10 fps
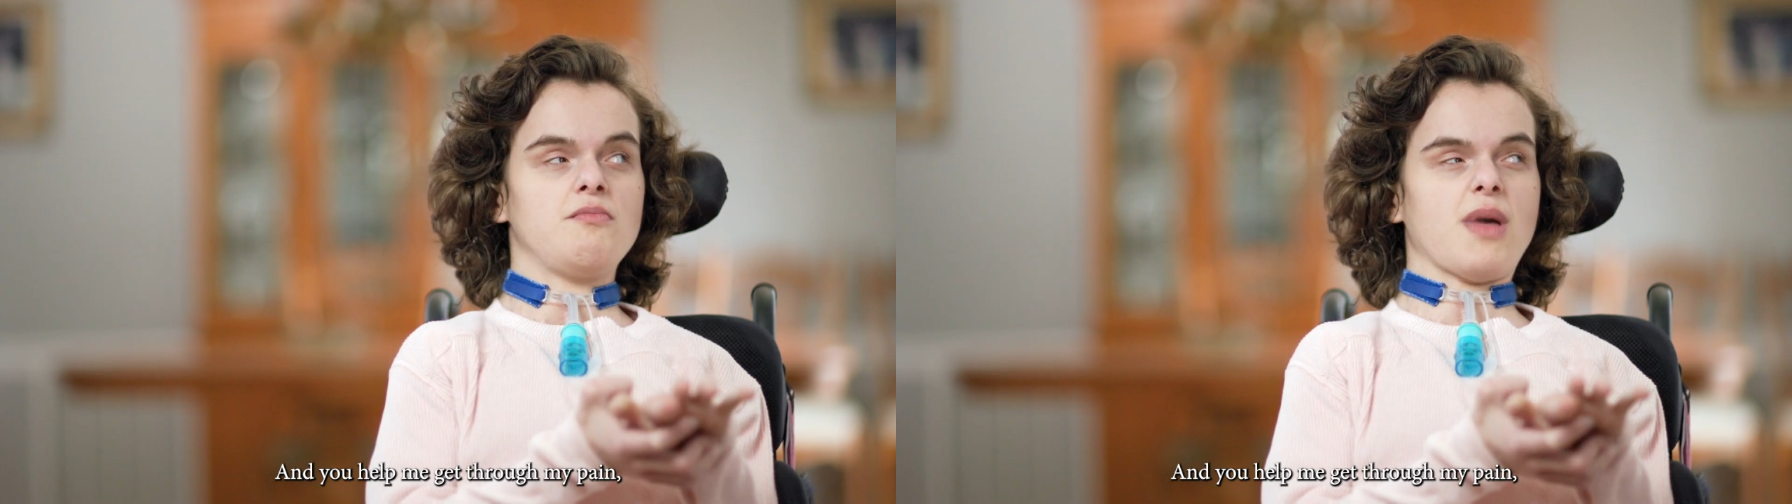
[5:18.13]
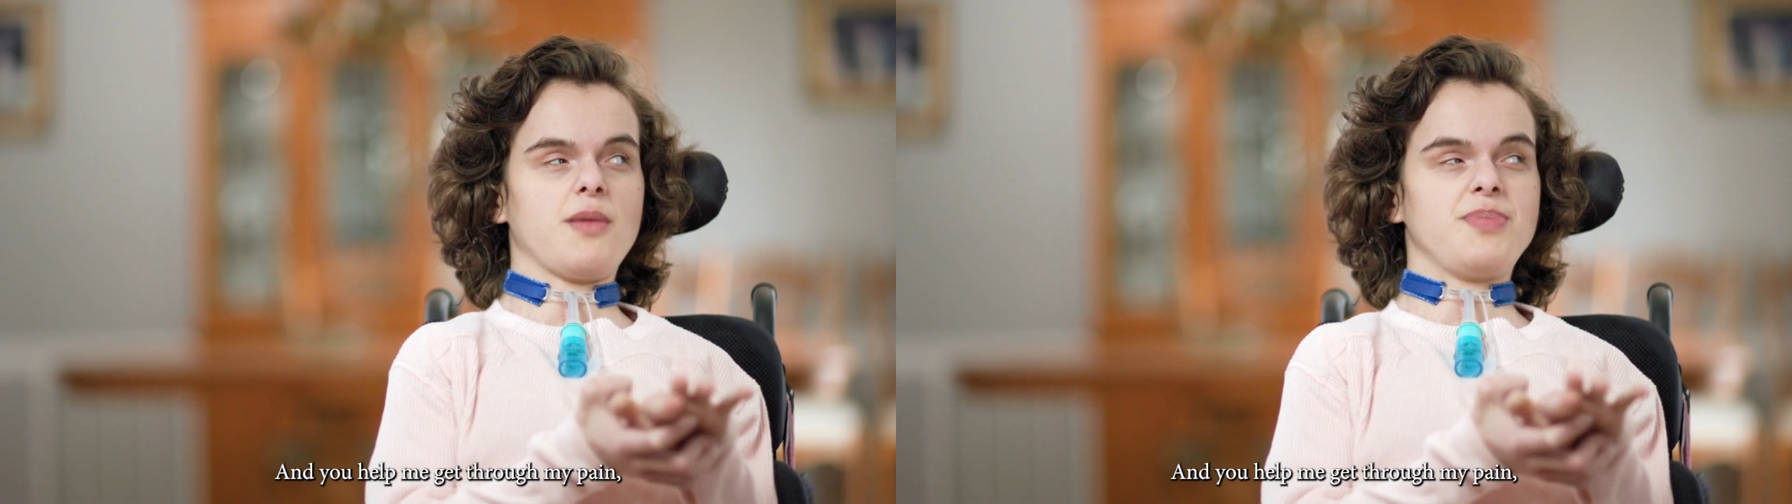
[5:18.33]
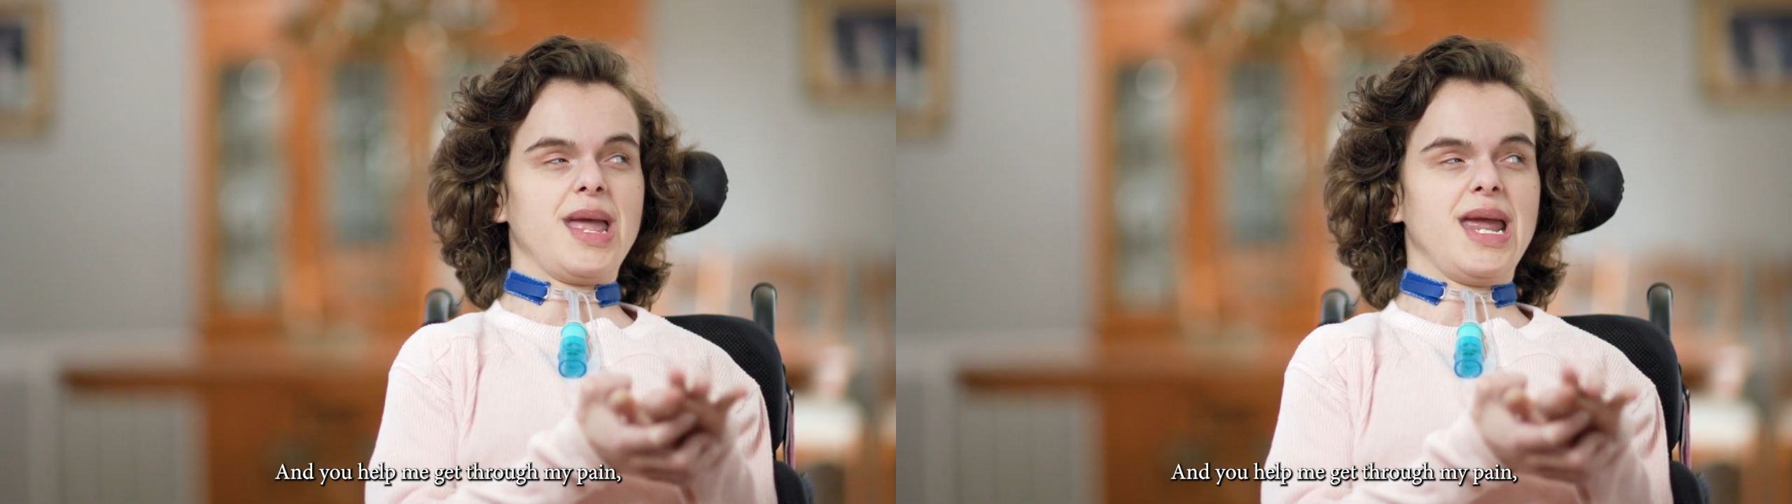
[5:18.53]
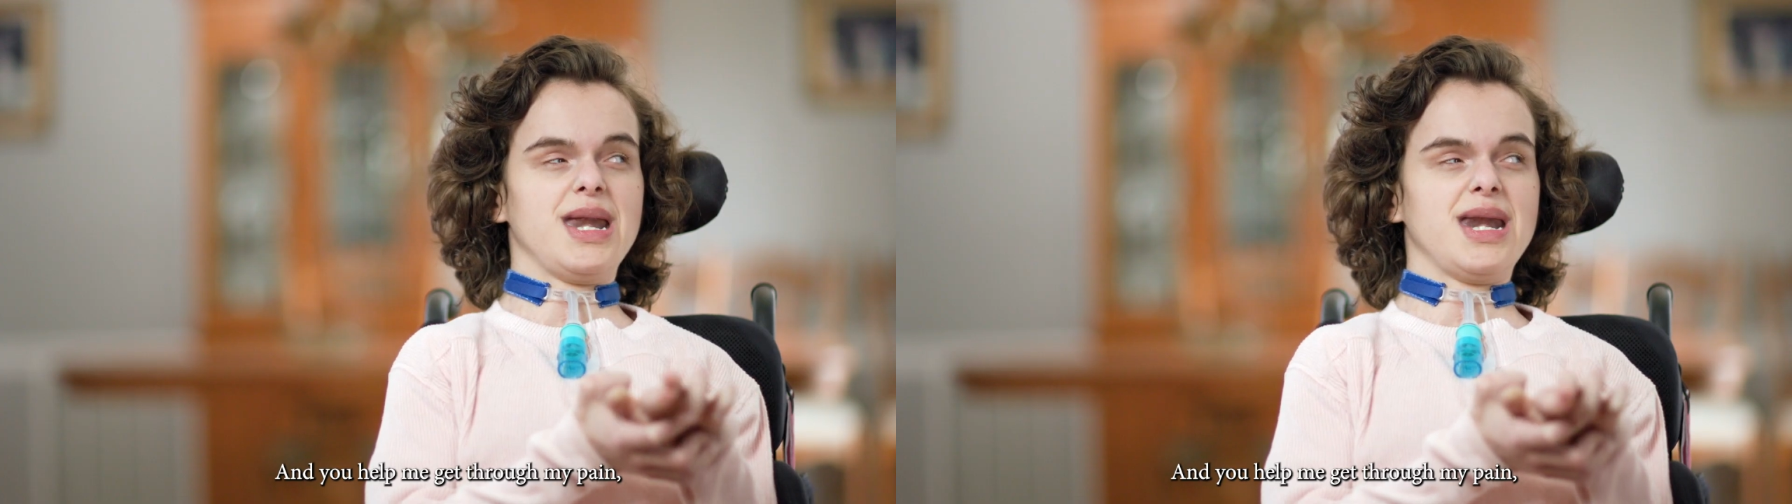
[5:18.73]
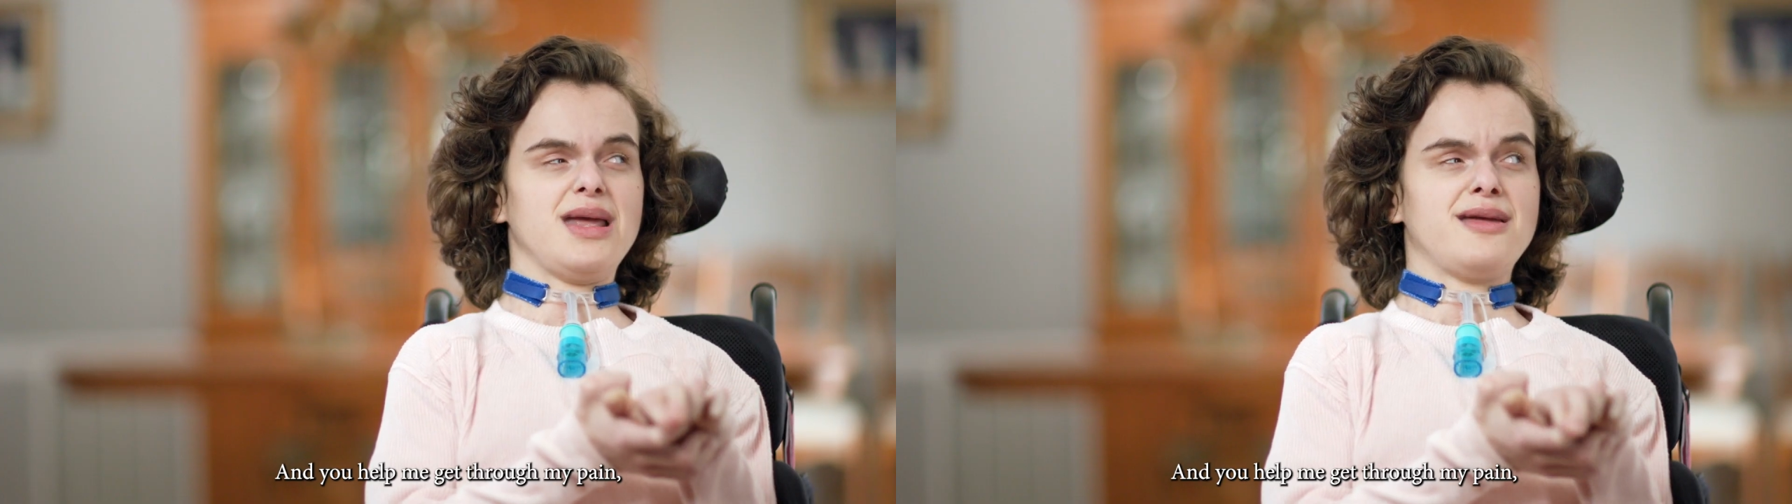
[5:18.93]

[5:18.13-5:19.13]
my pain